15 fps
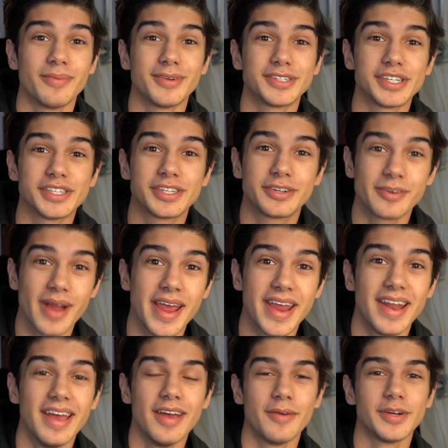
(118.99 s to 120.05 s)
which is
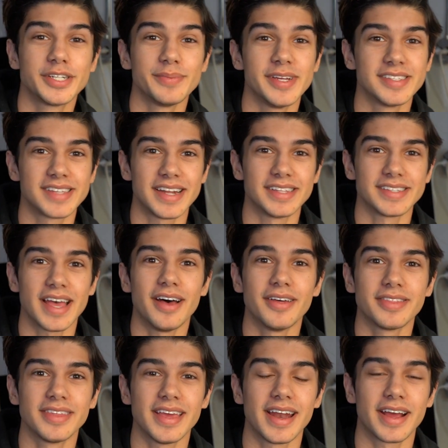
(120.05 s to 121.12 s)
great, which means that it's
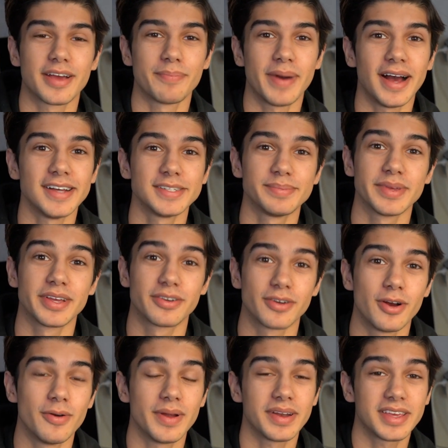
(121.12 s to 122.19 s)
healthy and I could possibly
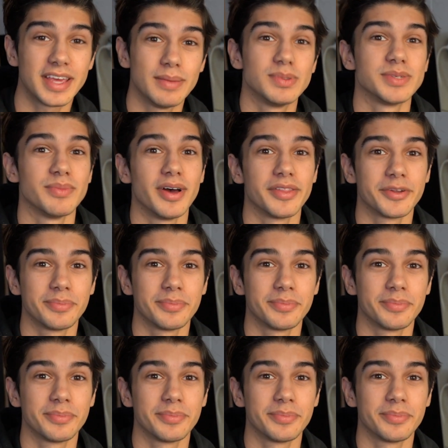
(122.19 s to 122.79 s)
grow and keep some other